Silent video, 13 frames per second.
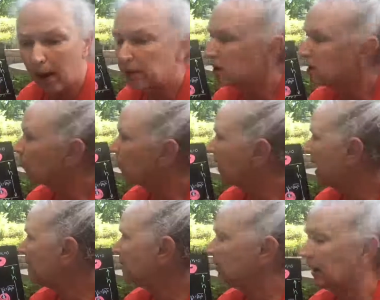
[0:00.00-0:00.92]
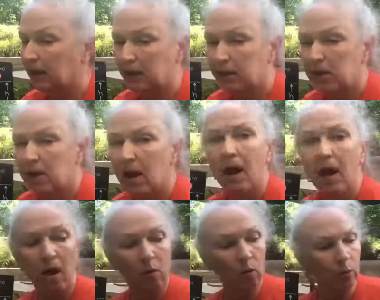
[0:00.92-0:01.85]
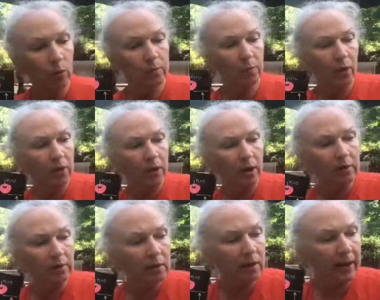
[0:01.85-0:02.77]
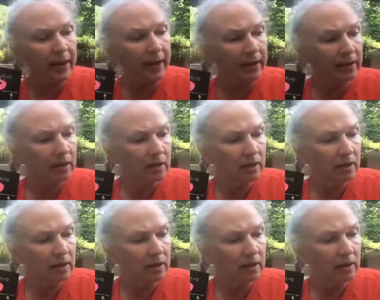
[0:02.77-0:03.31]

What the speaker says: so that means when we broke our little egg,